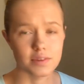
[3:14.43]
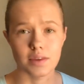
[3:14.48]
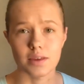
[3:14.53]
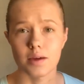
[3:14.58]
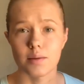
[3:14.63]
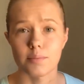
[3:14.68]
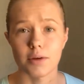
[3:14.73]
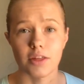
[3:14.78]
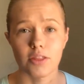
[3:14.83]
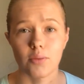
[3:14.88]

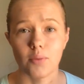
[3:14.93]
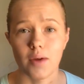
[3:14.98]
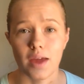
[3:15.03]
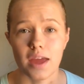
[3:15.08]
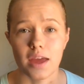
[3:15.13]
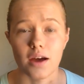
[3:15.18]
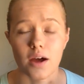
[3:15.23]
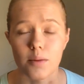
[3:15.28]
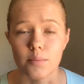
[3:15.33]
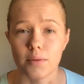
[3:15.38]
And by the
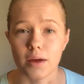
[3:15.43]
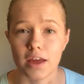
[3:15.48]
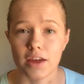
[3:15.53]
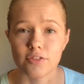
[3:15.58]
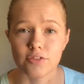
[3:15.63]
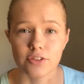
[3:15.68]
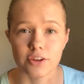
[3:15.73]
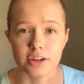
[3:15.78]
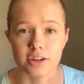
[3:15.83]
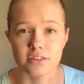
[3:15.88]
way,
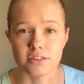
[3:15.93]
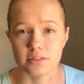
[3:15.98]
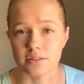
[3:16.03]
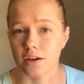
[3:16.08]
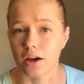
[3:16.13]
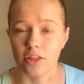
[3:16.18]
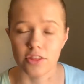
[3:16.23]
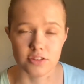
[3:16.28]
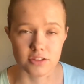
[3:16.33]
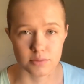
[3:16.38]

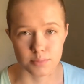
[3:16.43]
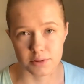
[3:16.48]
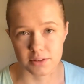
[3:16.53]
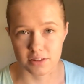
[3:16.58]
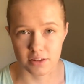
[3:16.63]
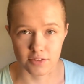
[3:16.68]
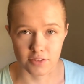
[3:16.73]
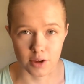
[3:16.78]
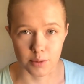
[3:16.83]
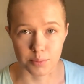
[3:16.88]
all the
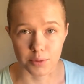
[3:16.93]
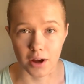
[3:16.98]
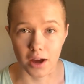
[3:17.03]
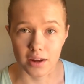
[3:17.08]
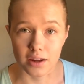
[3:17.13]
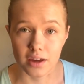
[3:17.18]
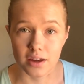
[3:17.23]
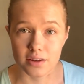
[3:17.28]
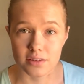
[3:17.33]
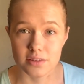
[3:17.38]
specific
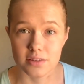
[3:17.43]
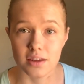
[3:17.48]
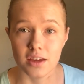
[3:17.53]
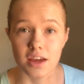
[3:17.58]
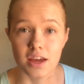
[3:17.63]
products